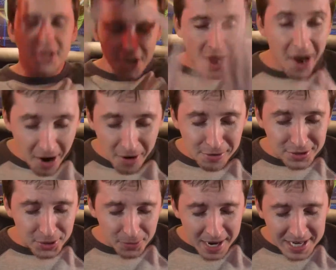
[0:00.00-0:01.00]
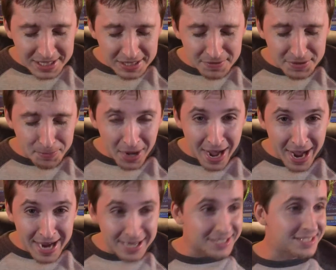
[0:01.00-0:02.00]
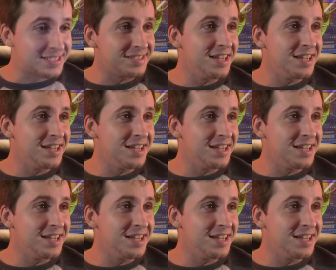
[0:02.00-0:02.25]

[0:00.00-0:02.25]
No, it was a waste of spikes!